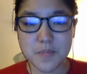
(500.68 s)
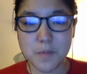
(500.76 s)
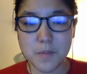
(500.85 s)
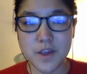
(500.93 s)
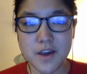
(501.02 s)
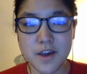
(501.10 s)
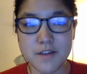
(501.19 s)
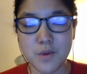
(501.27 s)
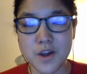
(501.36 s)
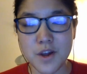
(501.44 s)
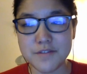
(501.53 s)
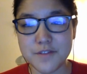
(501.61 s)
We have
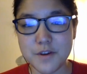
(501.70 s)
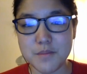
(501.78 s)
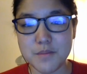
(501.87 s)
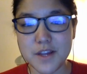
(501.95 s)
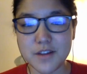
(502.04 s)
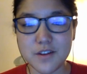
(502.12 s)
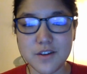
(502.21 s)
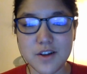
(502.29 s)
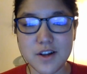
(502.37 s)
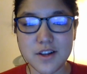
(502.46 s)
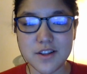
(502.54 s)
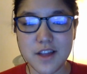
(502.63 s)
one from Michael
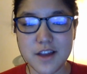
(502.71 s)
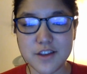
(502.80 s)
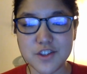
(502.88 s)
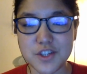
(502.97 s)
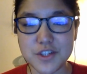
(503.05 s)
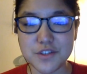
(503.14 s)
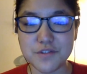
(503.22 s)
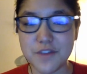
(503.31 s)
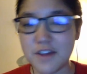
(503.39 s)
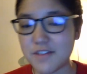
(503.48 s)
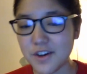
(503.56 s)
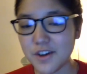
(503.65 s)
on how to change a
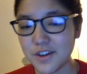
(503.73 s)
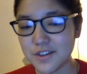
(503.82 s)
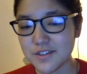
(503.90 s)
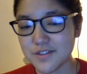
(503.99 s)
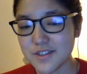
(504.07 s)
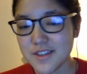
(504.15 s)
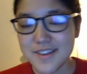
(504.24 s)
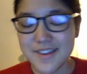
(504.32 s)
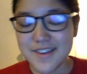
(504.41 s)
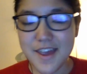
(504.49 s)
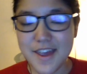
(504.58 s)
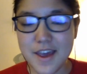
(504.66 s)
favicon.
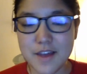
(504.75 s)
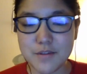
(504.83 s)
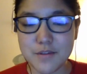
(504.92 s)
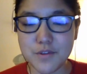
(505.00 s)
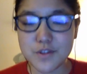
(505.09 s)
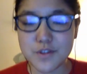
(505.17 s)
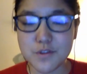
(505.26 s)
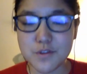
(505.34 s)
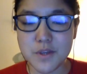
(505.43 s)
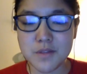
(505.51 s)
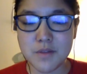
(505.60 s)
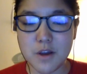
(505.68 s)
And we've also
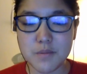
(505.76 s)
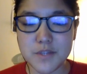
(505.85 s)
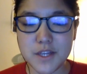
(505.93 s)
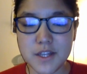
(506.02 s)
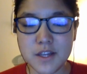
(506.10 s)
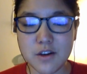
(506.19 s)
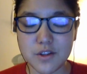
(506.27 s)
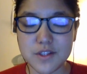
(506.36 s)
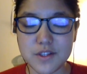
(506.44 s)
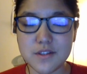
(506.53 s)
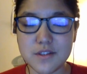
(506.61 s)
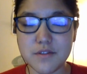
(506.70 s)
been updating our
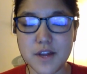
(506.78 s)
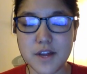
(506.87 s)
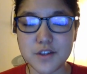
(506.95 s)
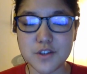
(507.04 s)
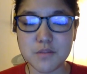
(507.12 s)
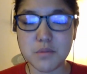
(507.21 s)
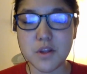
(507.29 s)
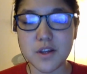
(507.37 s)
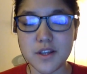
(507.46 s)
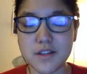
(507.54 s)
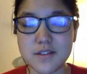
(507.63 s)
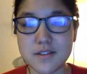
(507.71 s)
list of reaction
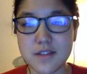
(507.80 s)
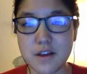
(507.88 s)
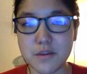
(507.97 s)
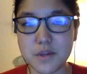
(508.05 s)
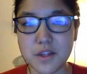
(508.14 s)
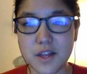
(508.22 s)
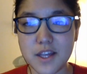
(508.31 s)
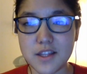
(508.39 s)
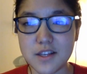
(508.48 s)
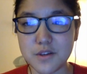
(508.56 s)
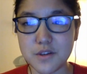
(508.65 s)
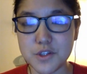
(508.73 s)
plugins that we like.
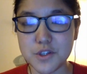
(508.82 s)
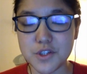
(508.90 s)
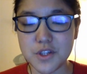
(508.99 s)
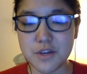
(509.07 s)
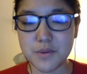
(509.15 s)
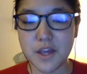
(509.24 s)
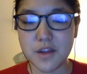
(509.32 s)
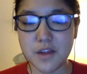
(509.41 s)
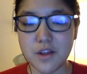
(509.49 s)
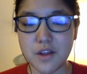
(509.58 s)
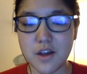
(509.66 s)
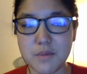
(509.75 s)
That's a question that we get a
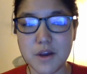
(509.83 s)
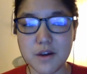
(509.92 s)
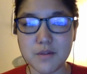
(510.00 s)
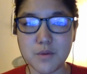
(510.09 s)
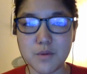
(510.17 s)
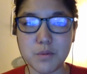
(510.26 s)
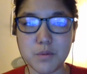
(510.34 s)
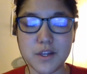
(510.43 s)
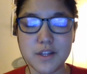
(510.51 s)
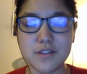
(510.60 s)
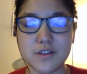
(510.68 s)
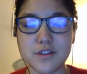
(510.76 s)
lot about what
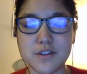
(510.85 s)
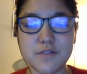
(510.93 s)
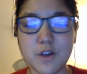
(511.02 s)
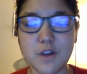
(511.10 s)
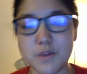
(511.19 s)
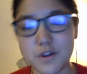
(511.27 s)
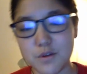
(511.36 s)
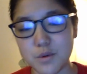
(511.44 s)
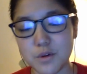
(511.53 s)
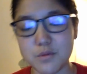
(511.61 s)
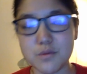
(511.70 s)
plugins are in development or